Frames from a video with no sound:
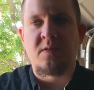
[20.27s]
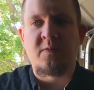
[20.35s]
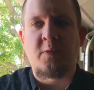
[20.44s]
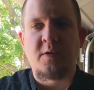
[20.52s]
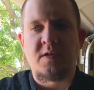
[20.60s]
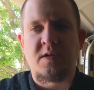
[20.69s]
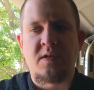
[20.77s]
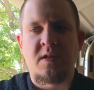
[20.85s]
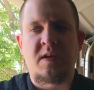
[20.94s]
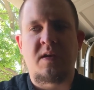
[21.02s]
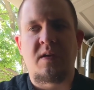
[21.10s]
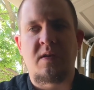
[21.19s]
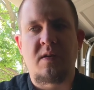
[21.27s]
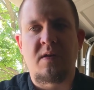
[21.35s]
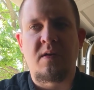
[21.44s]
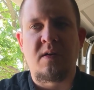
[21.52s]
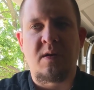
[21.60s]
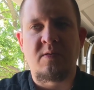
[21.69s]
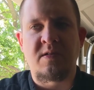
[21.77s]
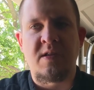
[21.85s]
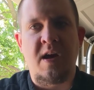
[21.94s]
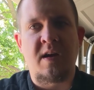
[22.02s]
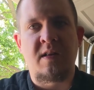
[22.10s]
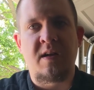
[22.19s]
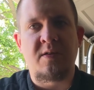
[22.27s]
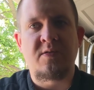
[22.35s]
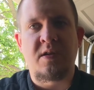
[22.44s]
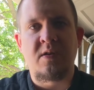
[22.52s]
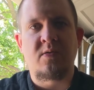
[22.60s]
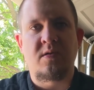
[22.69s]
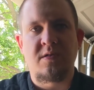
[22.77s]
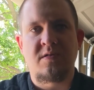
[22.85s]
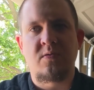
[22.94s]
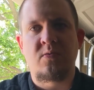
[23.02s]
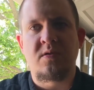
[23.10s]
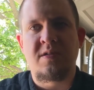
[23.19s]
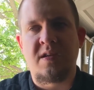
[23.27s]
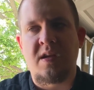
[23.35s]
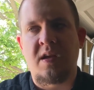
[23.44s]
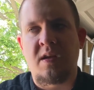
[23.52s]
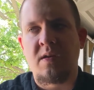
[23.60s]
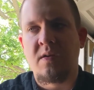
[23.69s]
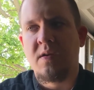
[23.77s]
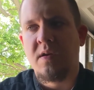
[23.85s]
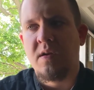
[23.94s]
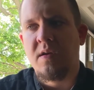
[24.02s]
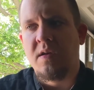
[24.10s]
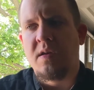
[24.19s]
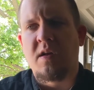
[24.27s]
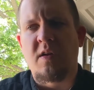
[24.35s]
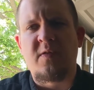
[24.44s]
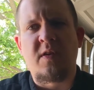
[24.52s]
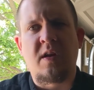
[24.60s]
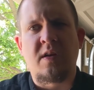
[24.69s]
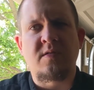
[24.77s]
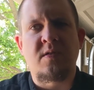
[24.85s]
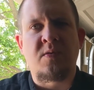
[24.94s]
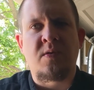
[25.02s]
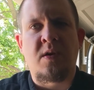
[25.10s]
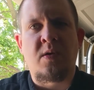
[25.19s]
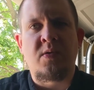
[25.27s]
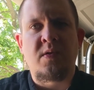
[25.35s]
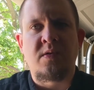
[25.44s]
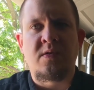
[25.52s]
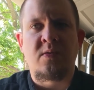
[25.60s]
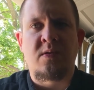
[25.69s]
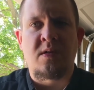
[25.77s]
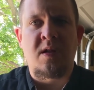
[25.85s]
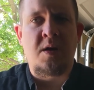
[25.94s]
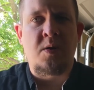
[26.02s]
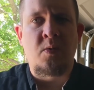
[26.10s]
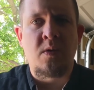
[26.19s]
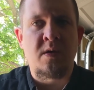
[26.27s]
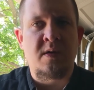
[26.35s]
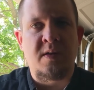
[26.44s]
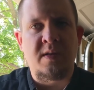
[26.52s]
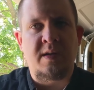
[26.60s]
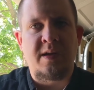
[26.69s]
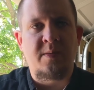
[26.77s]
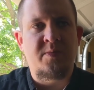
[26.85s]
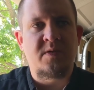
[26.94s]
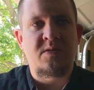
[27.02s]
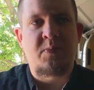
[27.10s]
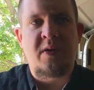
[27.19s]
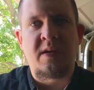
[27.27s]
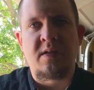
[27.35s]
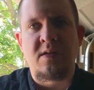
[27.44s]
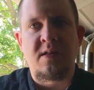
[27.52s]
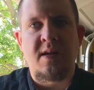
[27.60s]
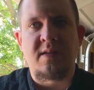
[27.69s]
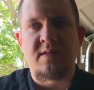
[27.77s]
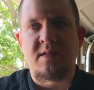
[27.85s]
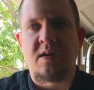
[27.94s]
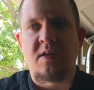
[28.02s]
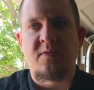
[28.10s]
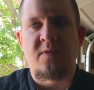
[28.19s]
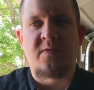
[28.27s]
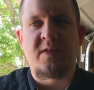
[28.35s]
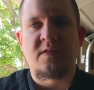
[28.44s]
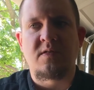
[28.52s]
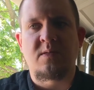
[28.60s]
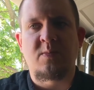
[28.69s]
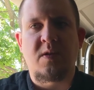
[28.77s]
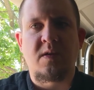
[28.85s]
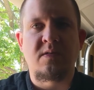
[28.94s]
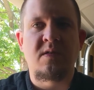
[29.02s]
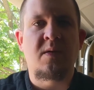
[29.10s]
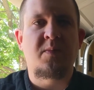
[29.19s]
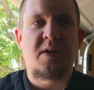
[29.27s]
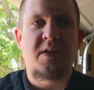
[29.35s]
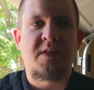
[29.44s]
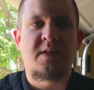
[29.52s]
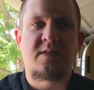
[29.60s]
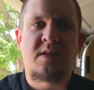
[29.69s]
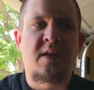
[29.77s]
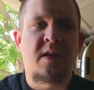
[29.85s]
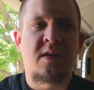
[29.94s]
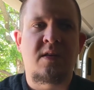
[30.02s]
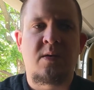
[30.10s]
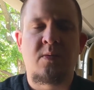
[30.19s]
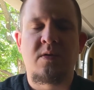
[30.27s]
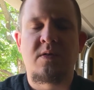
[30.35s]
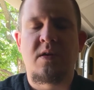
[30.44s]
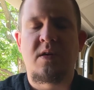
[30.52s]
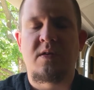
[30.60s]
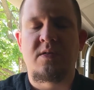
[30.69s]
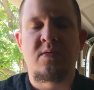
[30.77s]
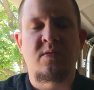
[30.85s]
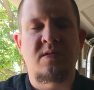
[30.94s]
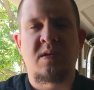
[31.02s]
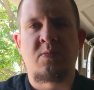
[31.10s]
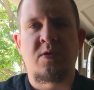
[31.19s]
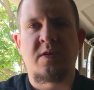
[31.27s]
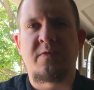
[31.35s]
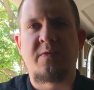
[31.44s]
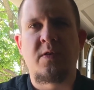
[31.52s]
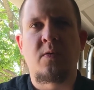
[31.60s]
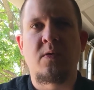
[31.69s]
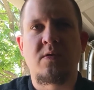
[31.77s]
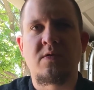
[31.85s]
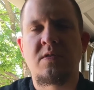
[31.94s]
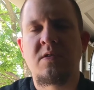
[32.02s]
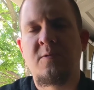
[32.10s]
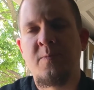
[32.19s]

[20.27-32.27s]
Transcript: Unfortunately, I was not allowed to go to the school today. If you guys don't know, they're doing a lot of work on the campus, painting a lot of stuff and fixing some things up. And I think today they were doing something with the floors.